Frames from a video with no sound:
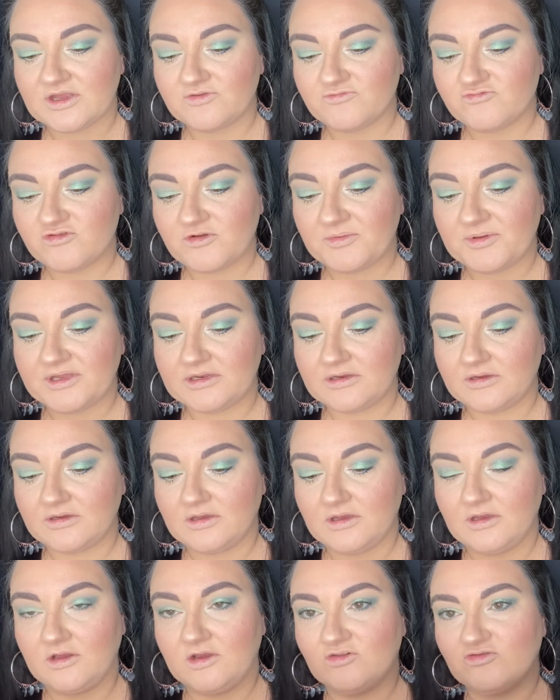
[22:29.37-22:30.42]
of rip
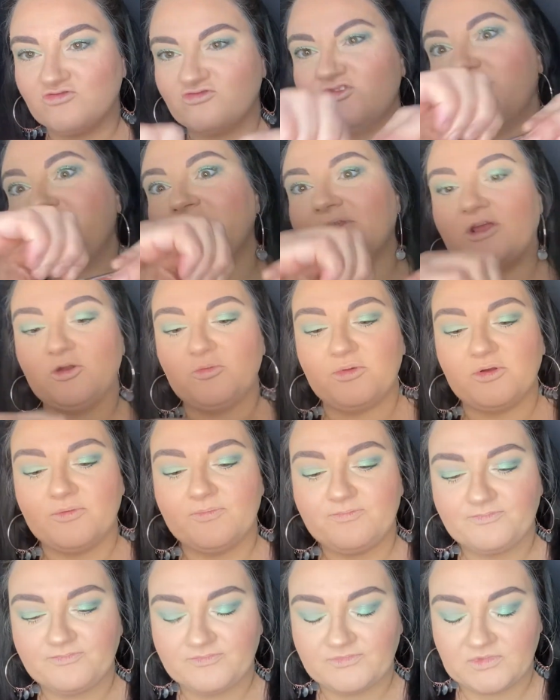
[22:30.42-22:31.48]
it open.
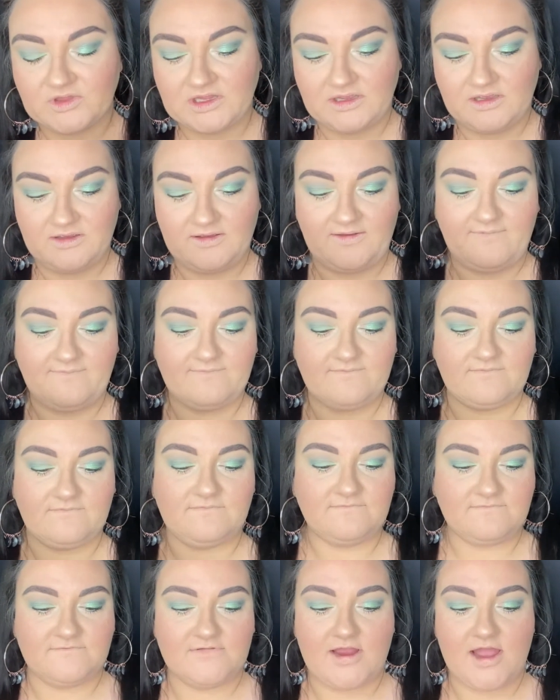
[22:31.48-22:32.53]

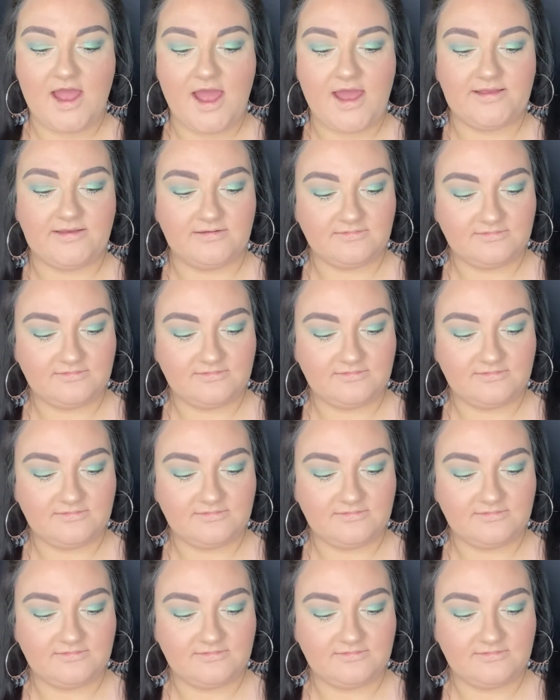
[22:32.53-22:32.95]
Right.